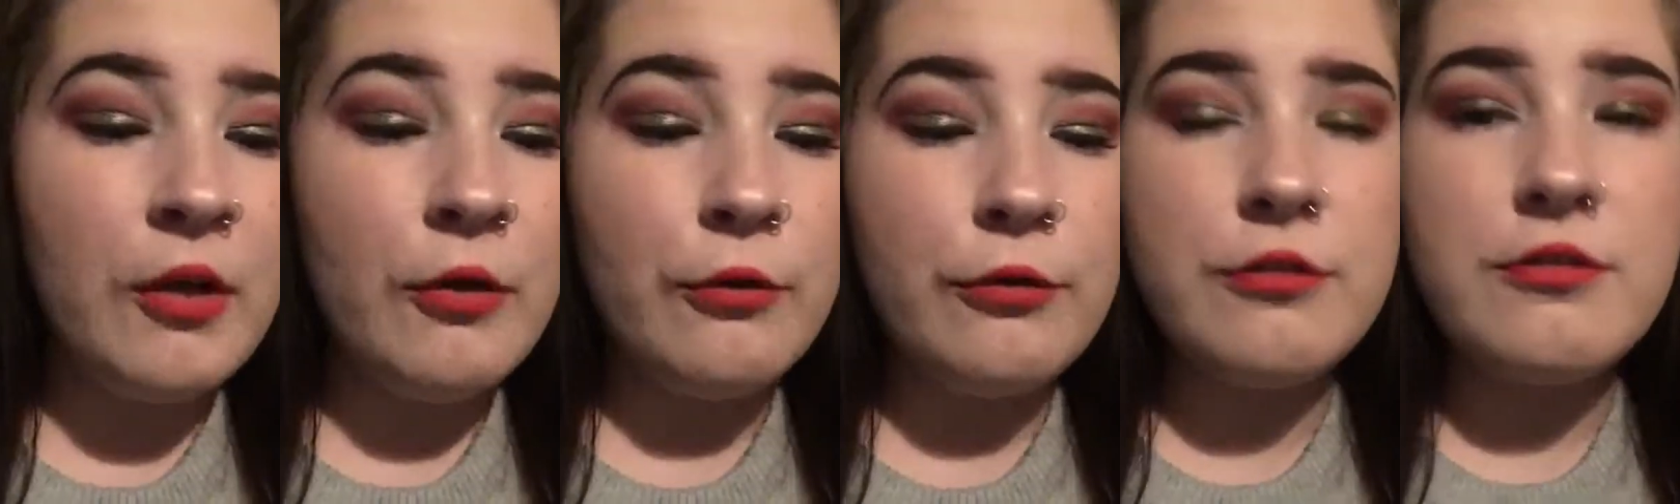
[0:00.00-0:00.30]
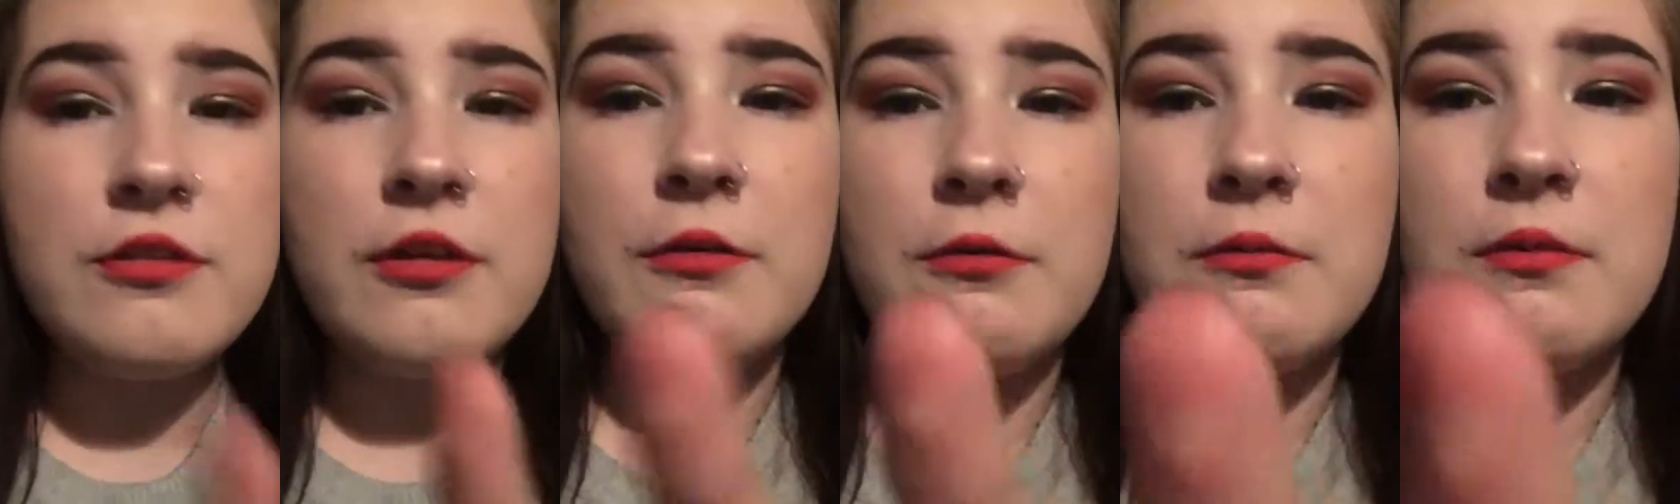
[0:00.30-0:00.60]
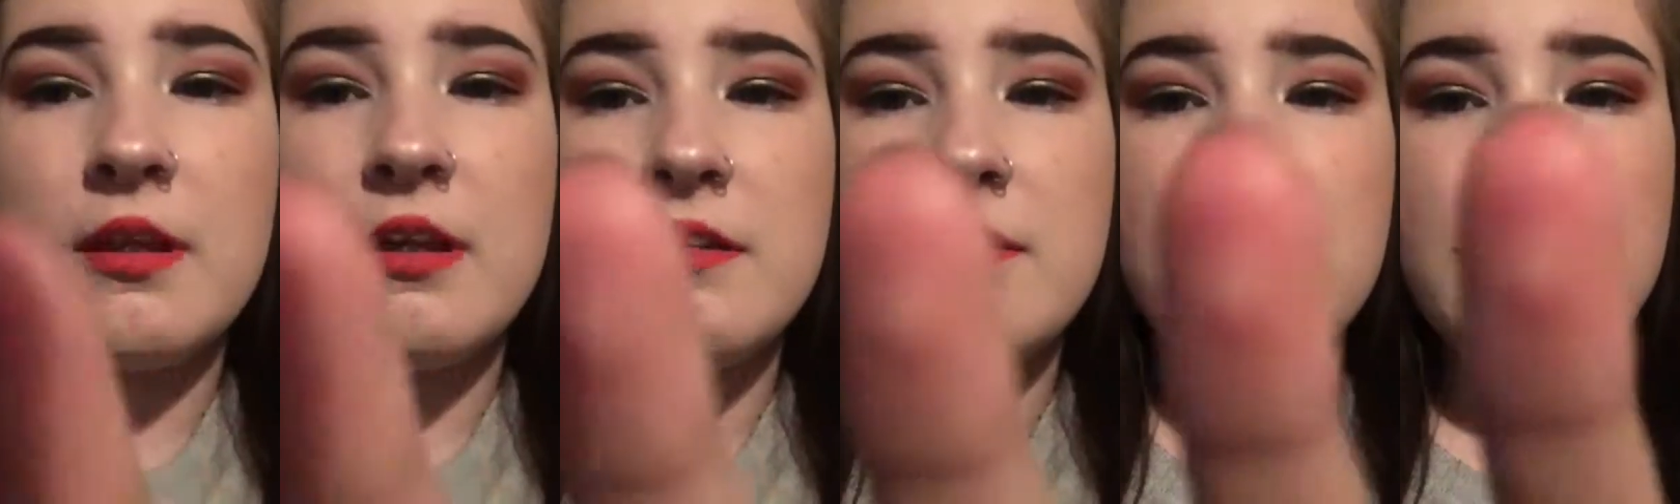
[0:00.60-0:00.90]
Also,
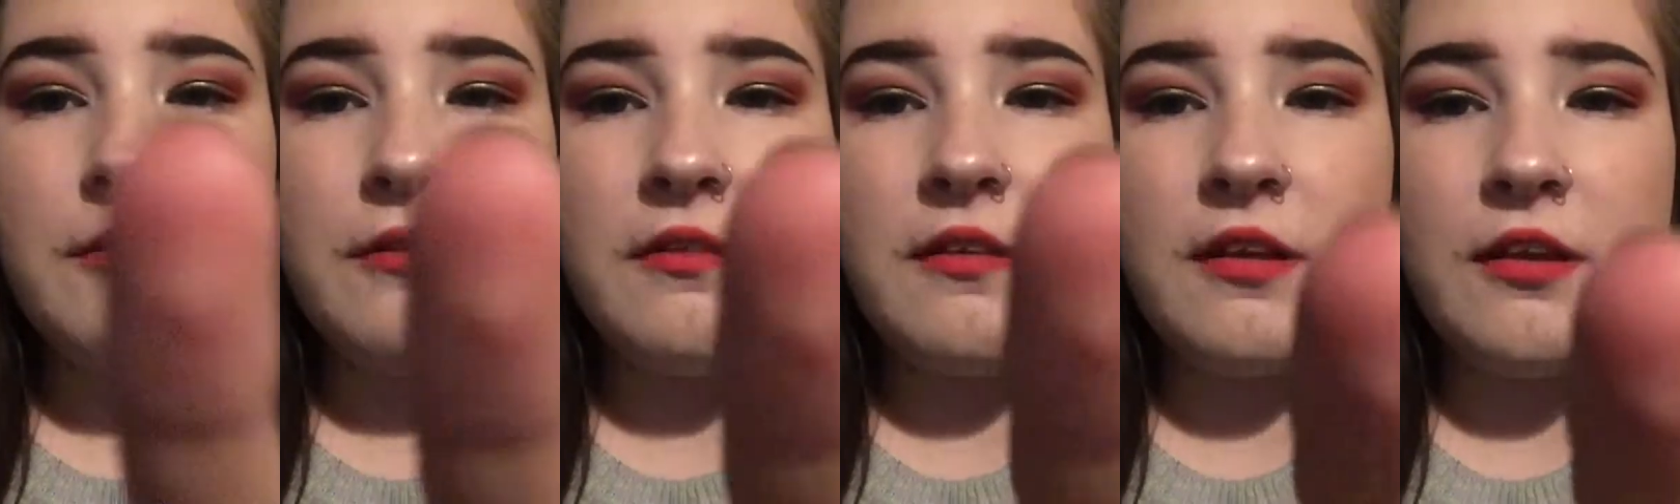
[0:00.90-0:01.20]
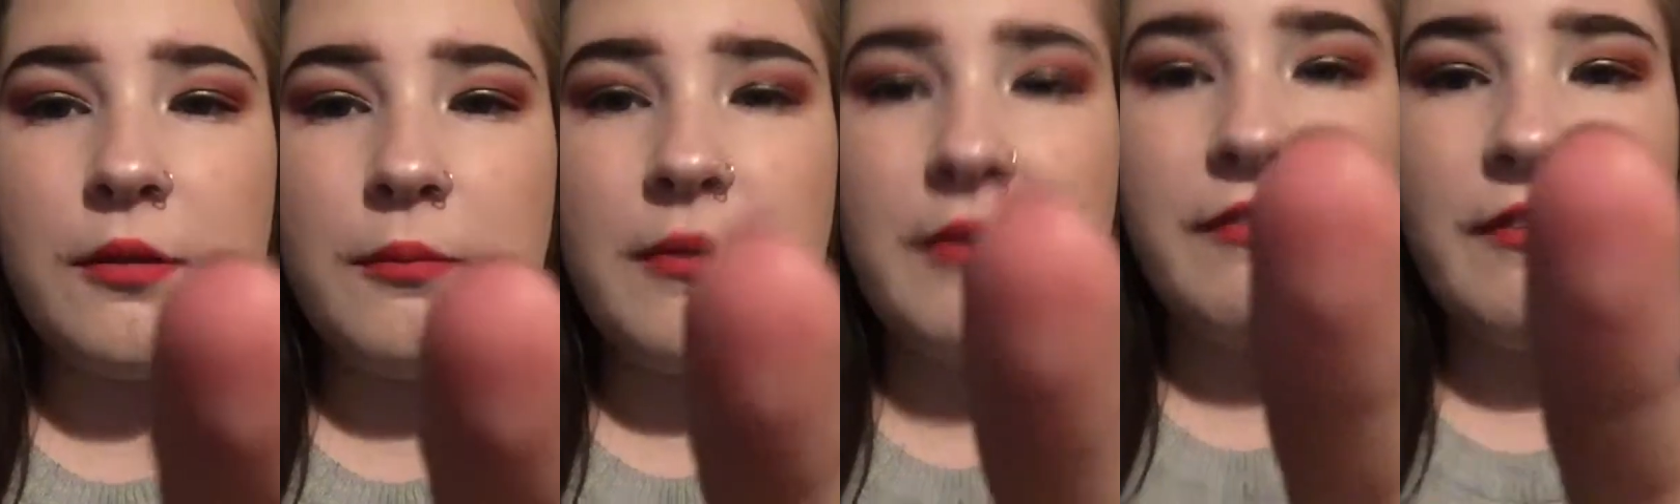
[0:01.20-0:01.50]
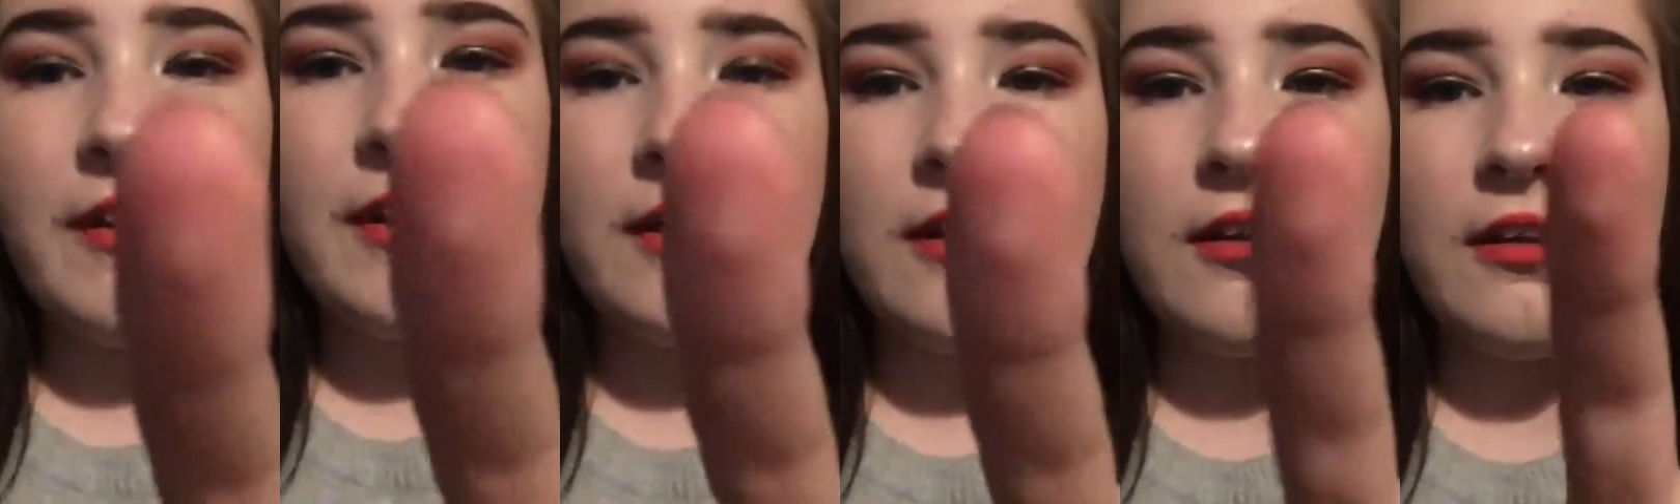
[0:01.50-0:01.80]
this little thing on my
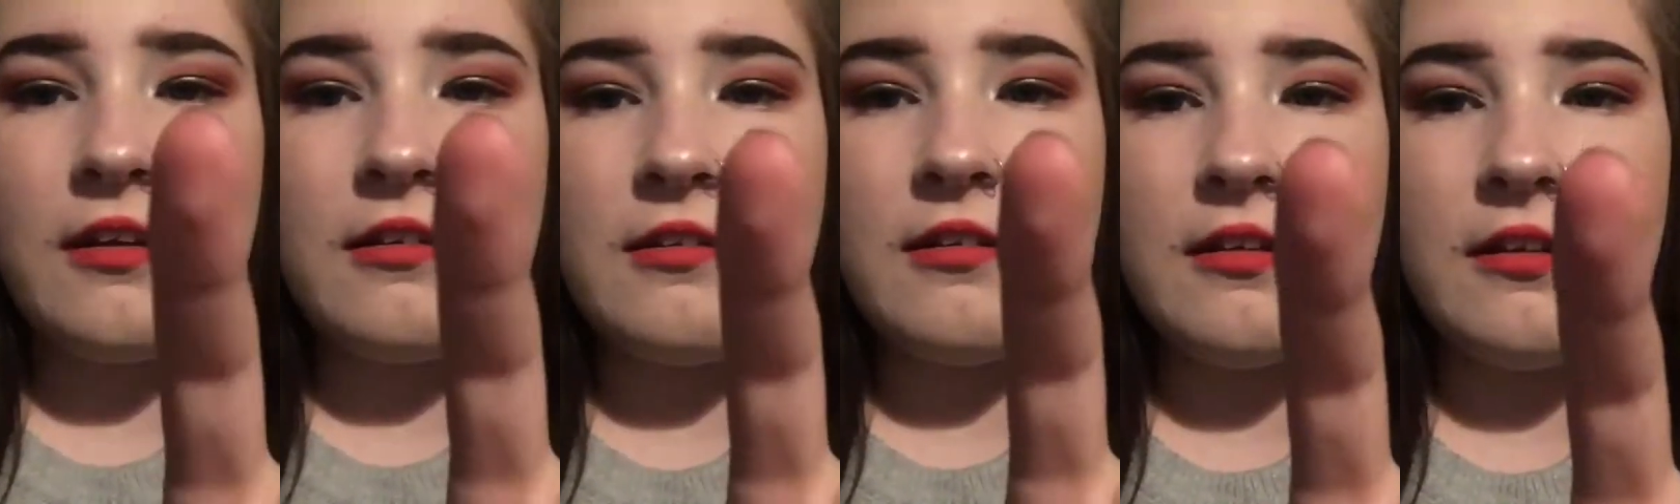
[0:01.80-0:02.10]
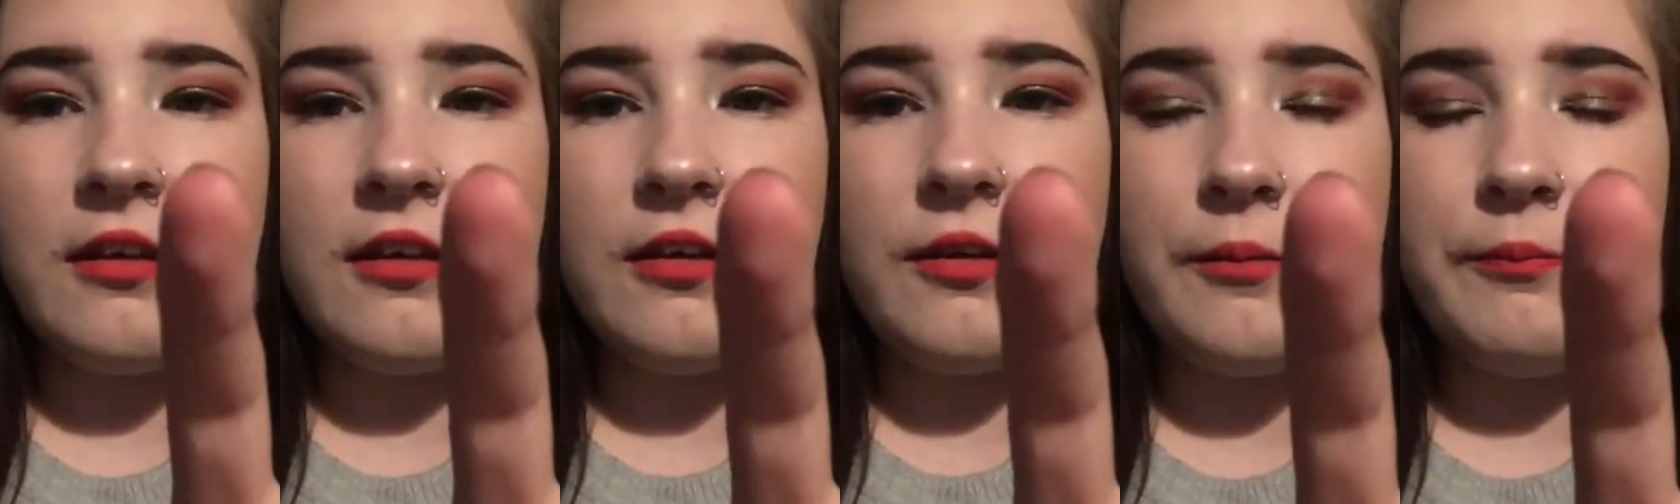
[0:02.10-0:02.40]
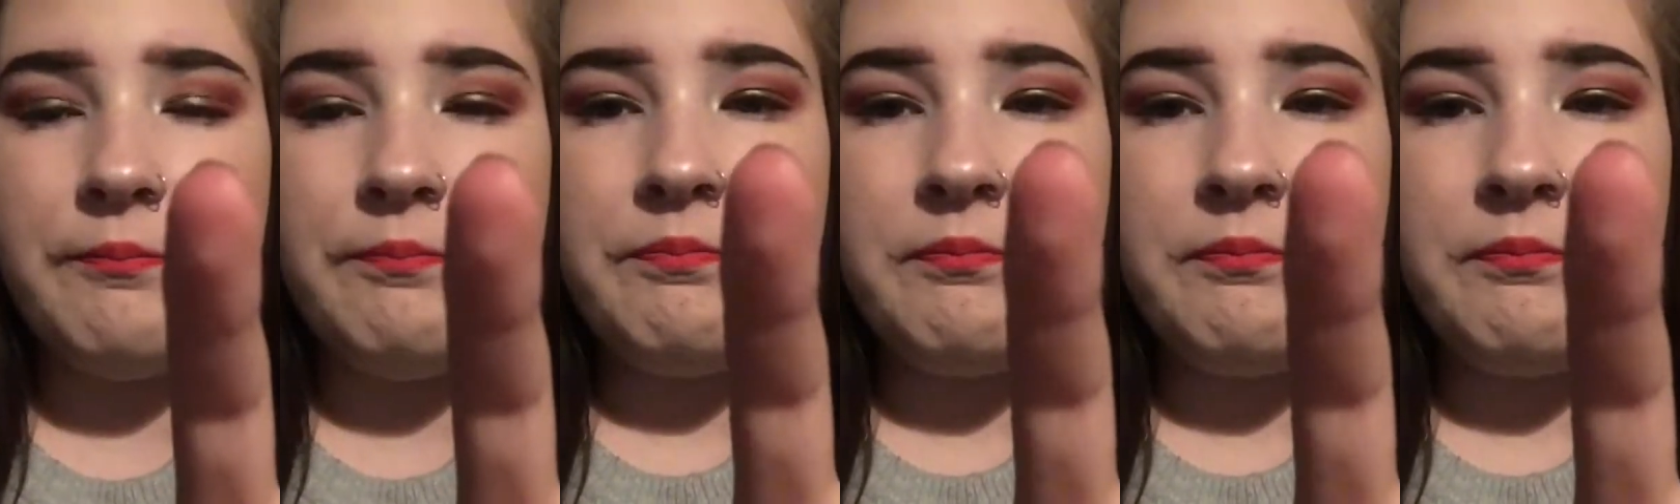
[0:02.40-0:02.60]
finger, there's like,